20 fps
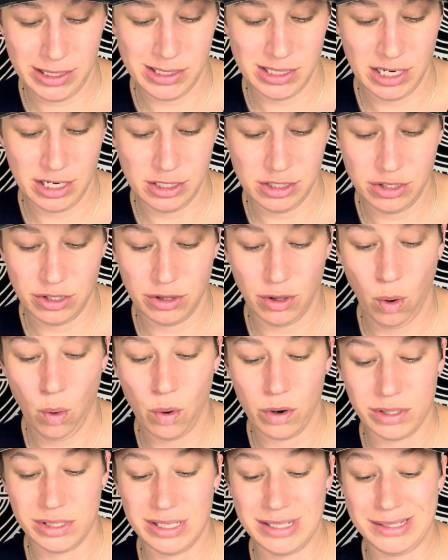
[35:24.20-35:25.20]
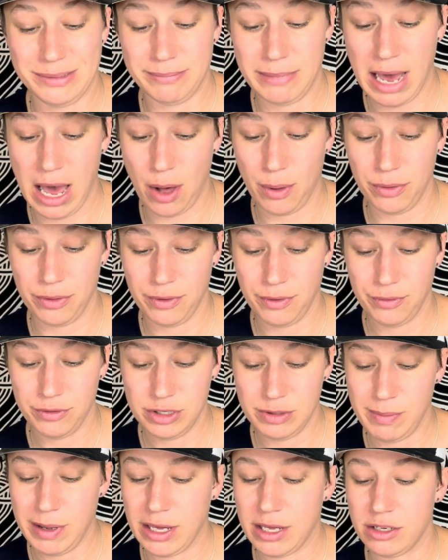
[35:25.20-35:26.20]
into the horse's mouth
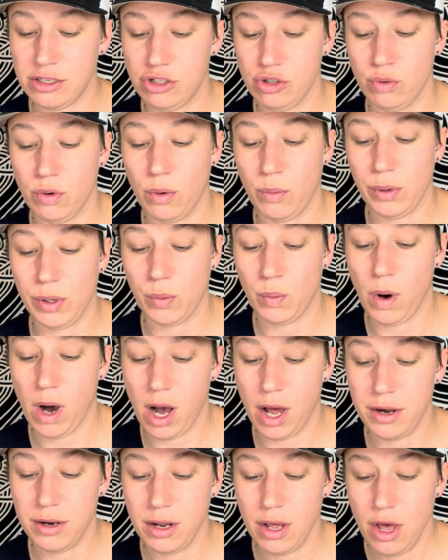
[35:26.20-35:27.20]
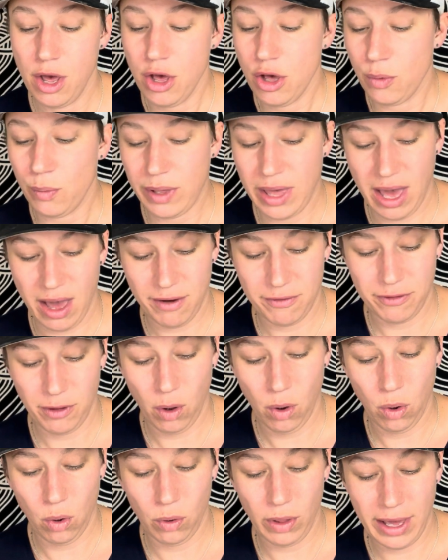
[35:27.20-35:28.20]
to make it do what we want, we have the
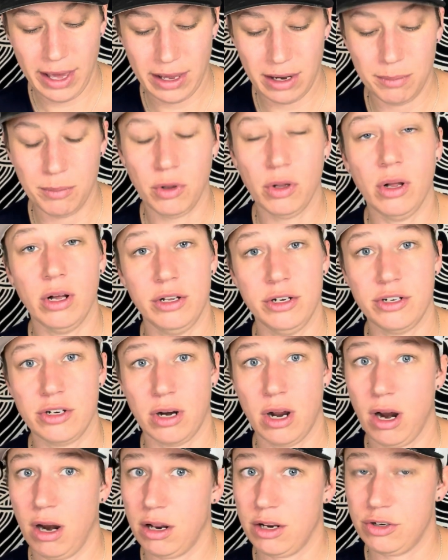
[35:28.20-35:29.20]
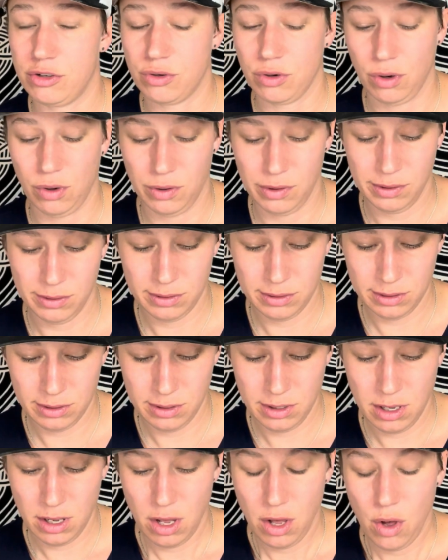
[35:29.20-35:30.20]
whole animal under our control.
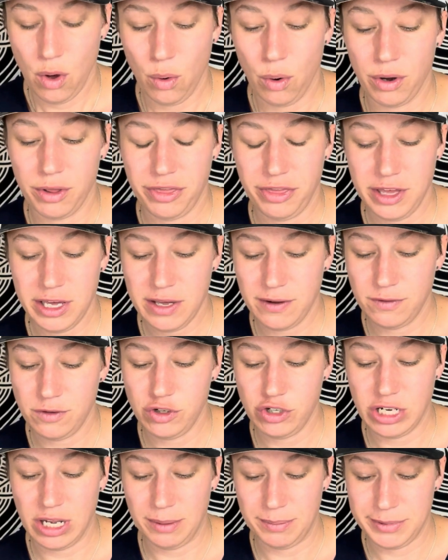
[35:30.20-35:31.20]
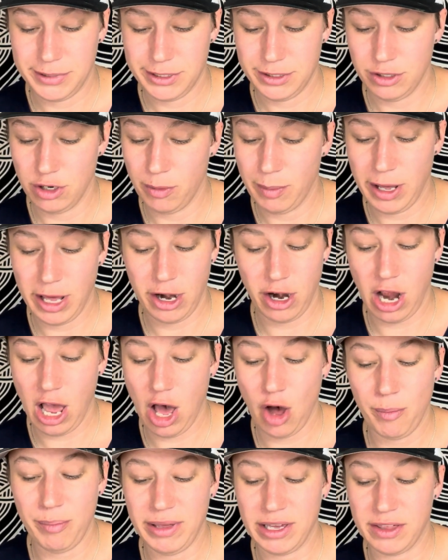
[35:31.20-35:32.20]
Or think of ships, no matter
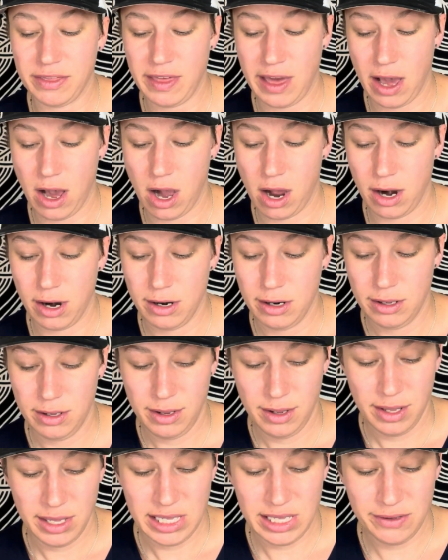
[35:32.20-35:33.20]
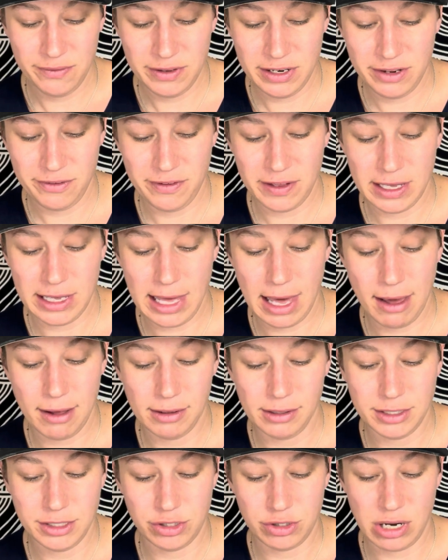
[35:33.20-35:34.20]
how big they are, even if a
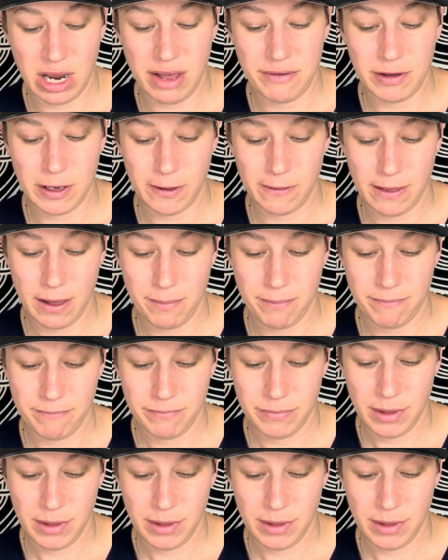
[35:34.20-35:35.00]
gale is driving them.